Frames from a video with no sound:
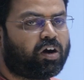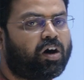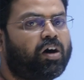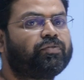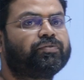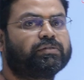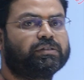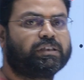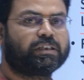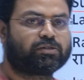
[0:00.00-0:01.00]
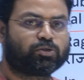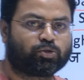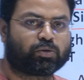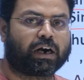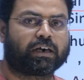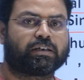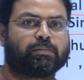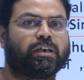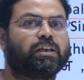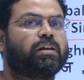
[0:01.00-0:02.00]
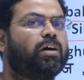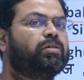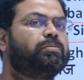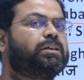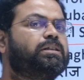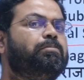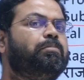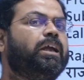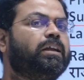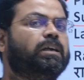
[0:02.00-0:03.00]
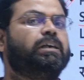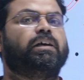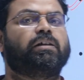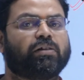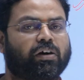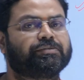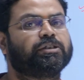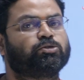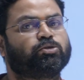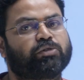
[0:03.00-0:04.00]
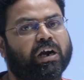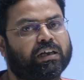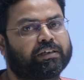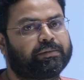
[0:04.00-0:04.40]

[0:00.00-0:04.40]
of this Chuad rebellion. However, the main leader of this Chuad